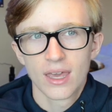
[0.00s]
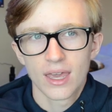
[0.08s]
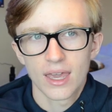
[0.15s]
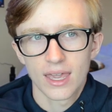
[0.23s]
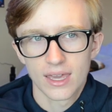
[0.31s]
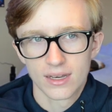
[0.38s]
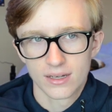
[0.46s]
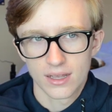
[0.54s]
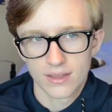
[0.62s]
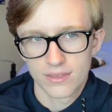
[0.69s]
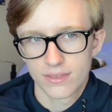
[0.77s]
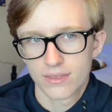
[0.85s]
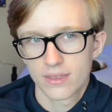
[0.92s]
And I
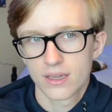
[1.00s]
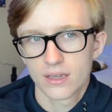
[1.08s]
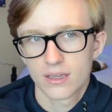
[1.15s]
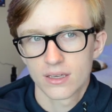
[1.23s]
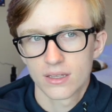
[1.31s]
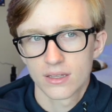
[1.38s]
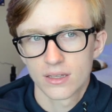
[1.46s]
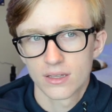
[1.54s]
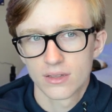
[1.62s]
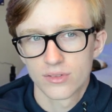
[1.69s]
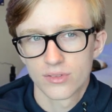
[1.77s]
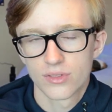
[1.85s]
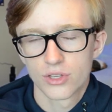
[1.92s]
think
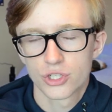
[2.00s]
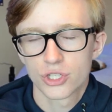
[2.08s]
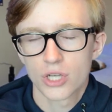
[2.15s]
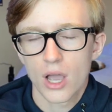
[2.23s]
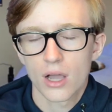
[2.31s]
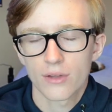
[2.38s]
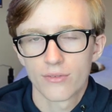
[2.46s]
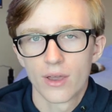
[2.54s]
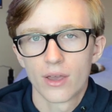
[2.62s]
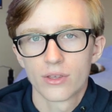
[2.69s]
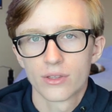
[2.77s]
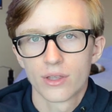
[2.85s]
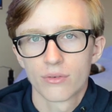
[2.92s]
it's the shock
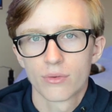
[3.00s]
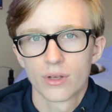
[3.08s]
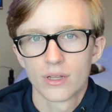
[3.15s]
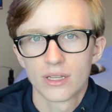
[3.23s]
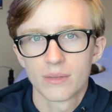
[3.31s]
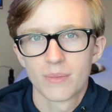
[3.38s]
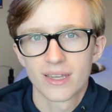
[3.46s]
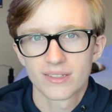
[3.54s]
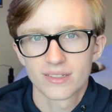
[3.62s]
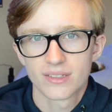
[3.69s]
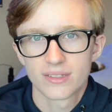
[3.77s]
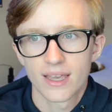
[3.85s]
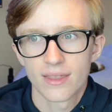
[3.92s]
value that really makes
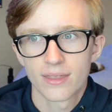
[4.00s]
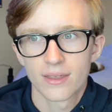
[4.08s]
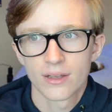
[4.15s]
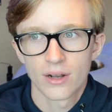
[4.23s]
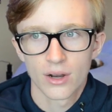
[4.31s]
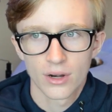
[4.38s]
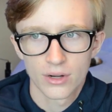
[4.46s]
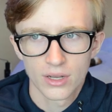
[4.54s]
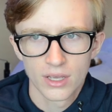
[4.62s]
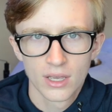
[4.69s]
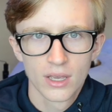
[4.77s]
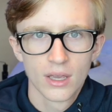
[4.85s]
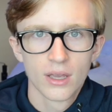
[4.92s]
his death hit hard.
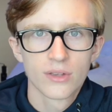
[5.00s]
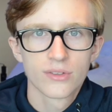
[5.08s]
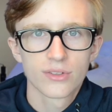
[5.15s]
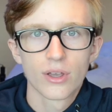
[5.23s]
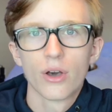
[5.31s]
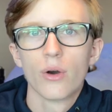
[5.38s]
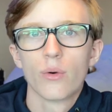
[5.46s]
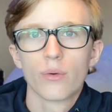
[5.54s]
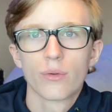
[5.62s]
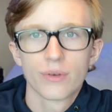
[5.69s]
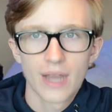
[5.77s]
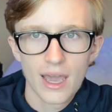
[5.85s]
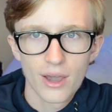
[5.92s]
So
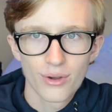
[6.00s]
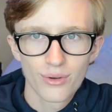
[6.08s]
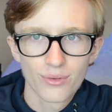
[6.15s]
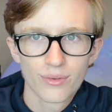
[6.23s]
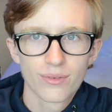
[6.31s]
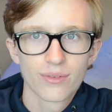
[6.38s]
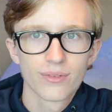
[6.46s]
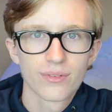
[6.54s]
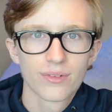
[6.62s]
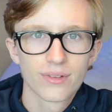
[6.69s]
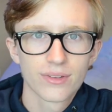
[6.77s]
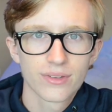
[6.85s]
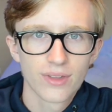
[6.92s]
now,
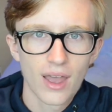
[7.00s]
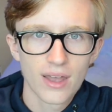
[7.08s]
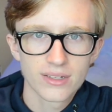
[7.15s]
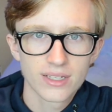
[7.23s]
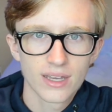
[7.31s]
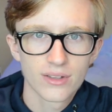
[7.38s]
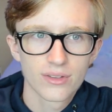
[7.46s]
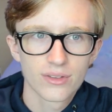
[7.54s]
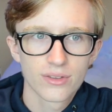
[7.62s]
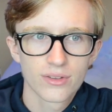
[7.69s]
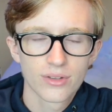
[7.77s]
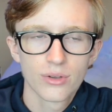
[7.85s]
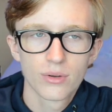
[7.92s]
it's not to get
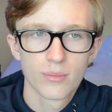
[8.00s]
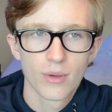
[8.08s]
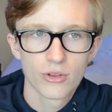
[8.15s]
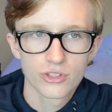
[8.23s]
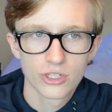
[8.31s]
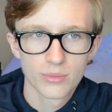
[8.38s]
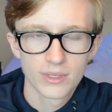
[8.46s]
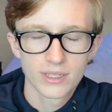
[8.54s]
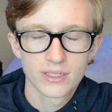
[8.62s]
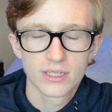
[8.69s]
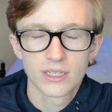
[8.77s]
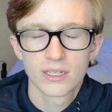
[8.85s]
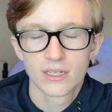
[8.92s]
too emotional, but
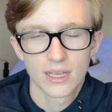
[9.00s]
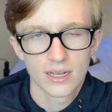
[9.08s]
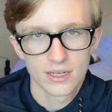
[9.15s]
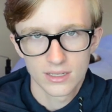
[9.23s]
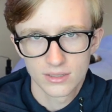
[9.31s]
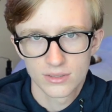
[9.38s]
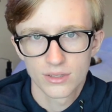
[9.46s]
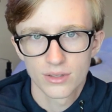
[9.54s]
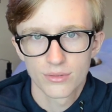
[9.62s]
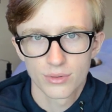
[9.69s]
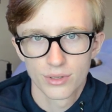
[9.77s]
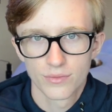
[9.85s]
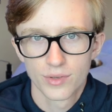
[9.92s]
getting into the
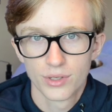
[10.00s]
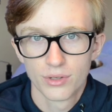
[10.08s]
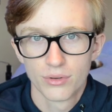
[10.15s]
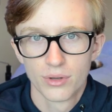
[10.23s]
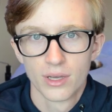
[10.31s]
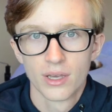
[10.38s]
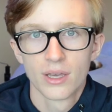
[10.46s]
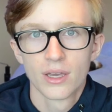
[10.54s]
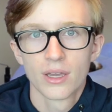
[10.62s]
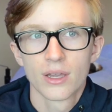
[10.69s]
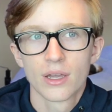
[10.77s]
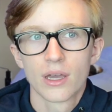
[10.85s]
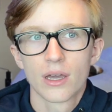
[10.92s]
review,
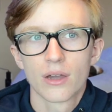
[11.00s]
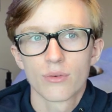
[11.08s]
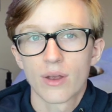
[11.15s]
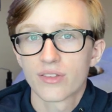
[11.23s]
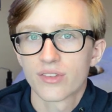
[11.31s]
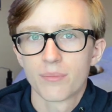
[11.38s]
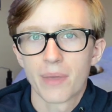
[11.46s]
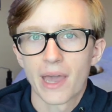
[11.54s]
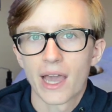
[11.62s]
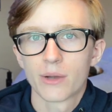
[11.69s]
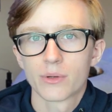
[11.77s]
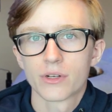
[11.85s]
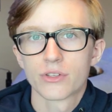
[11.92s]
rest in
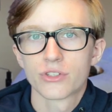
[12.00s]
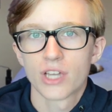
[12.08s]
power,